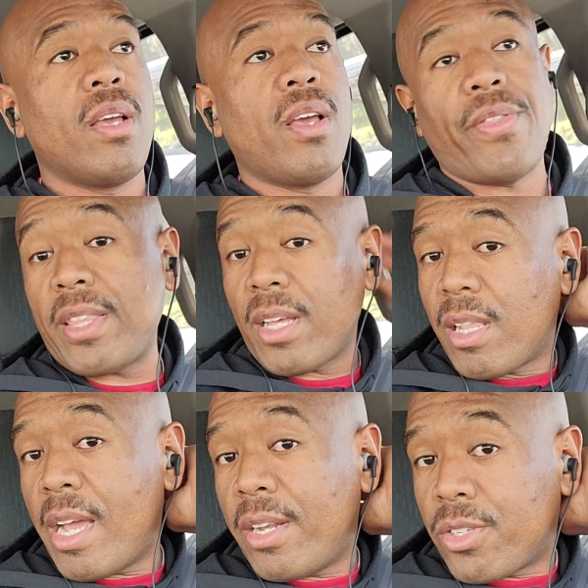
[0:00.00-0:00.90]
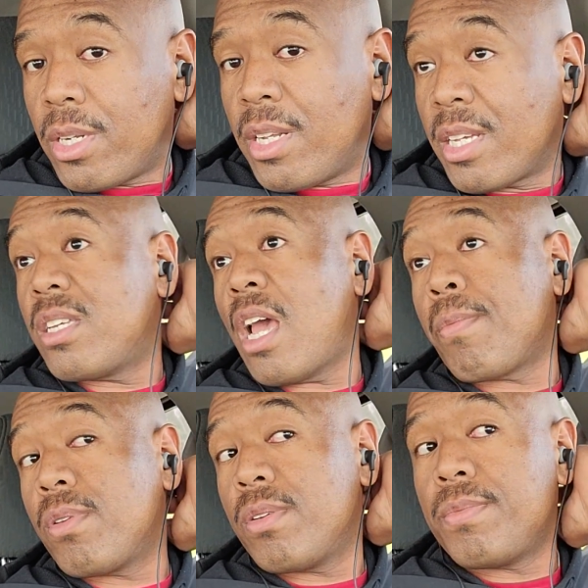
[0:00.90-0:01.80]
that the client is going to
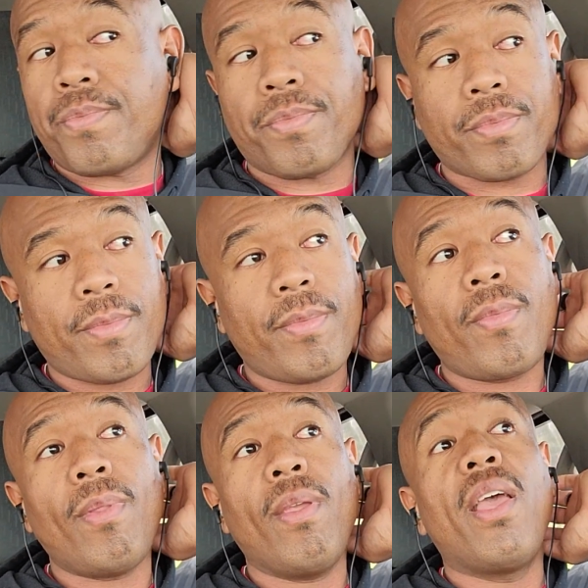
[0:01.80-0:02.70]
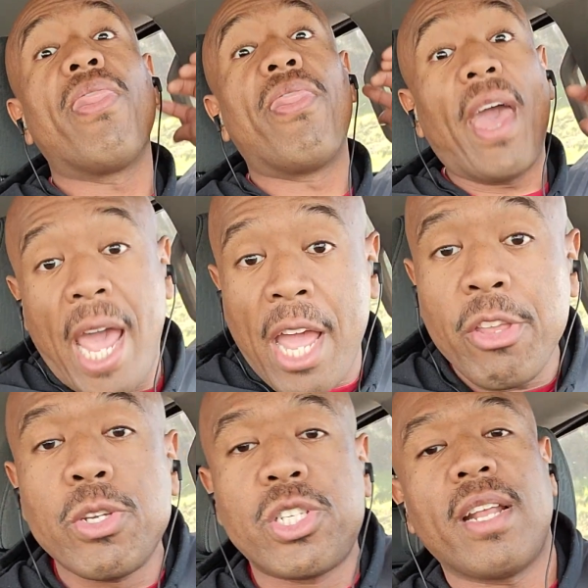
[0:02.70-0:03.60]
accept. Then
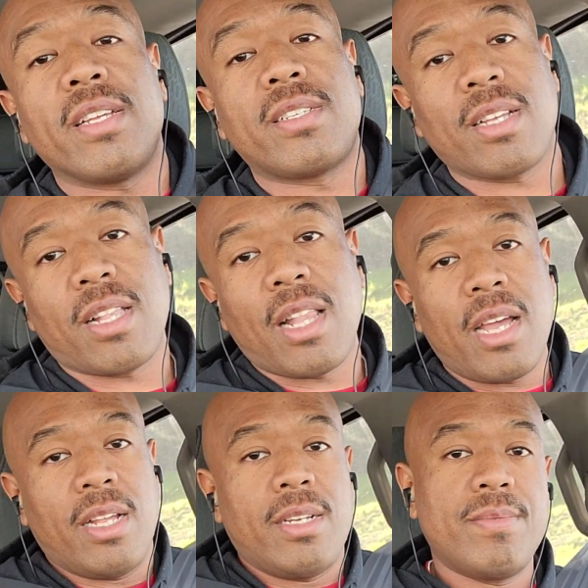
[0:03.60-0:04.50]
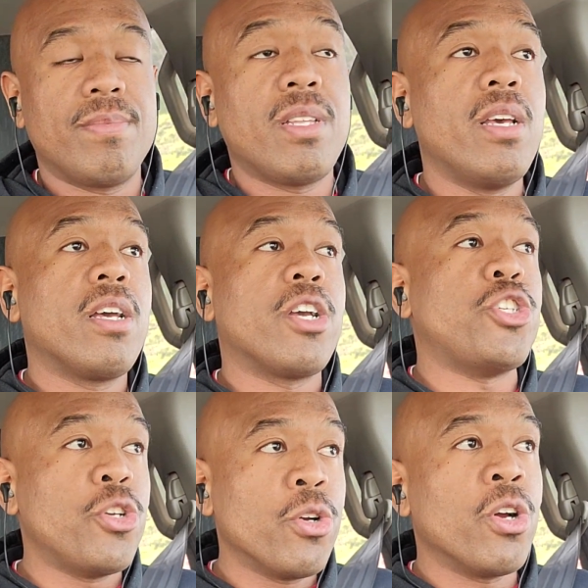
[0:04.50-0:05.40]
you send it to the client,
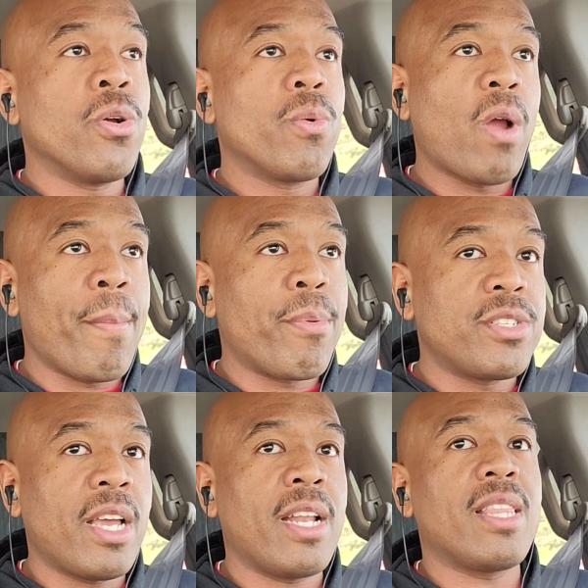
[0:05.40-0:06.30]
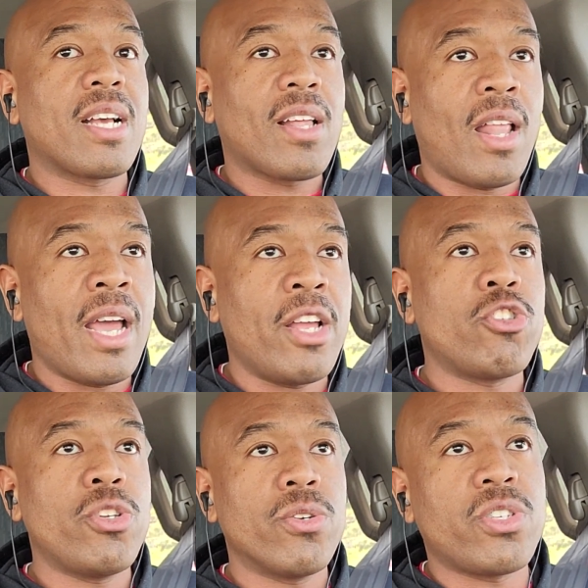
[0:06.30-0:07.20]
because you're representing the client
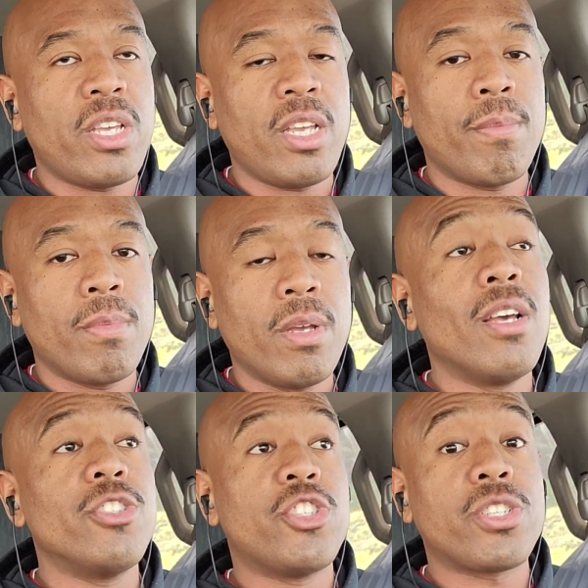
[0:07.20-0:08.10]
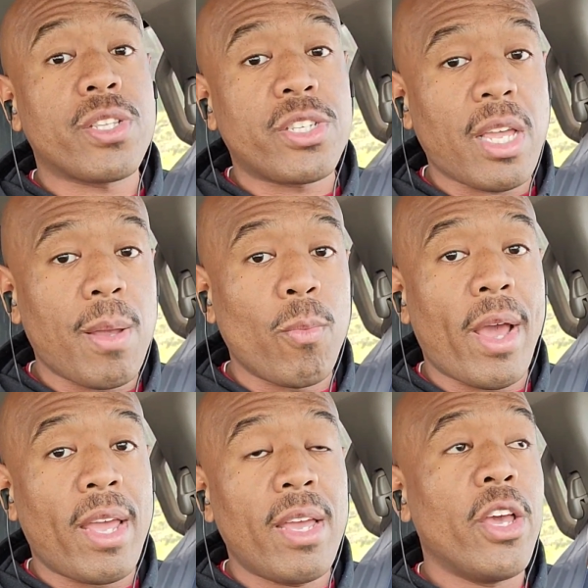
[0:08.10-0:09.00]
to your team just the same
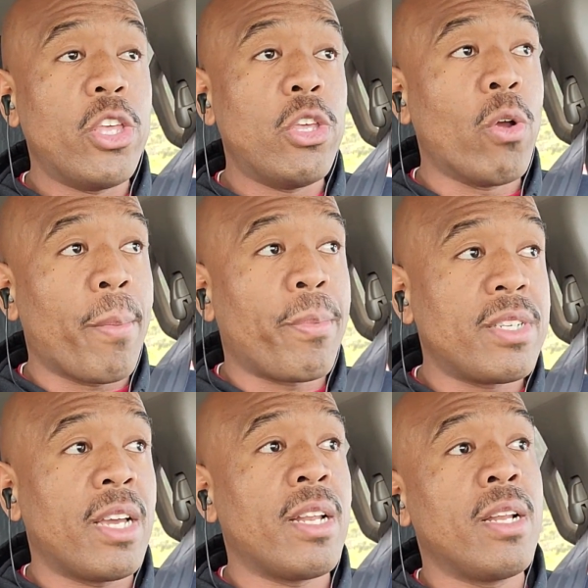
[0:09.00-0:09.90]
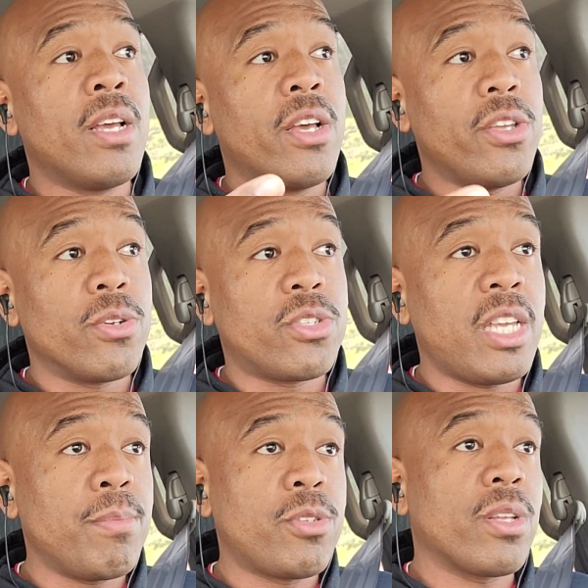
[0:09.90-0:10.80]
way you represented your
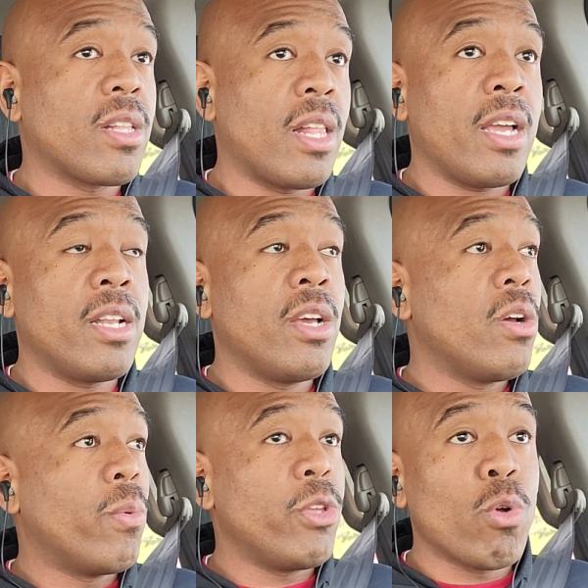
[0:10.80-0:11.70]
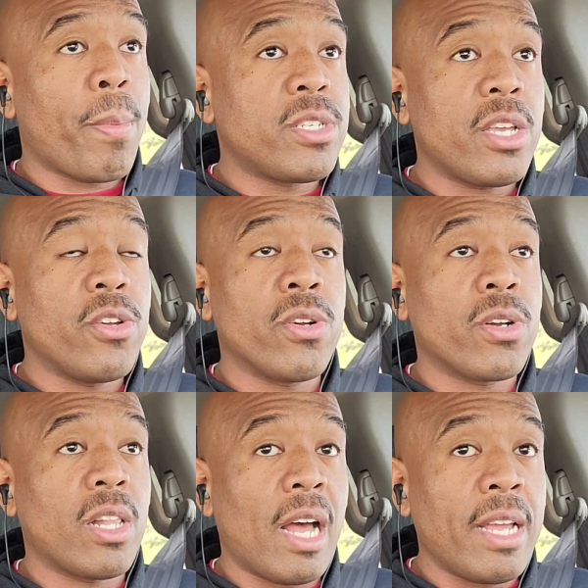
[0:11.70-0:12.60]
team to the client. When you represent your
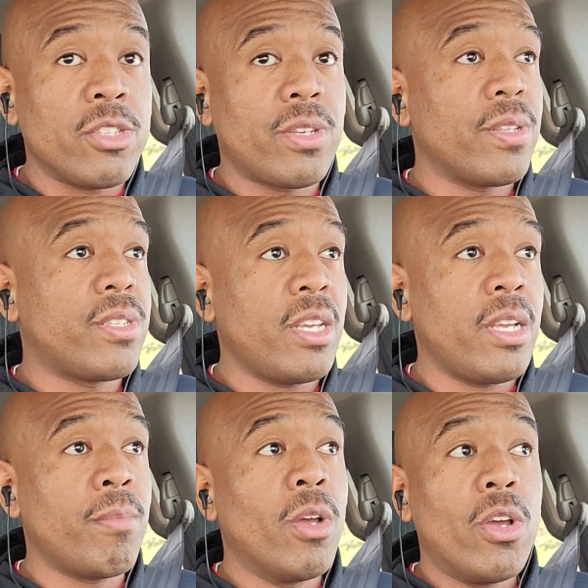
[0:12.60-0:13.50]
client to the team,